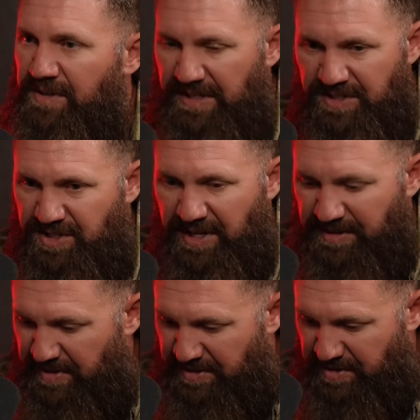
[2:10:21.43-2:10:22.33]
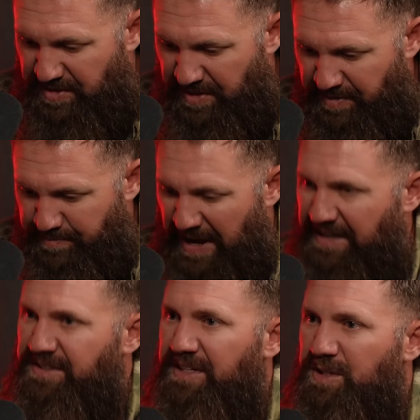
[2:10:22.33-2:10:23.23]
Right, it's just
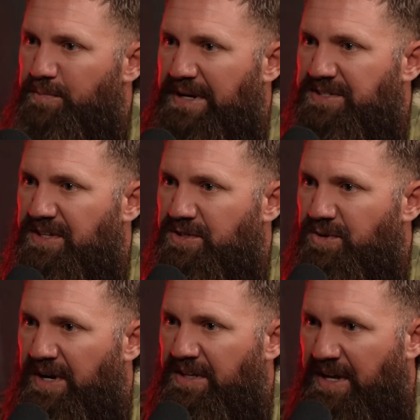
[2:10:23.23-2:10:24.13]
back to like the basics, right?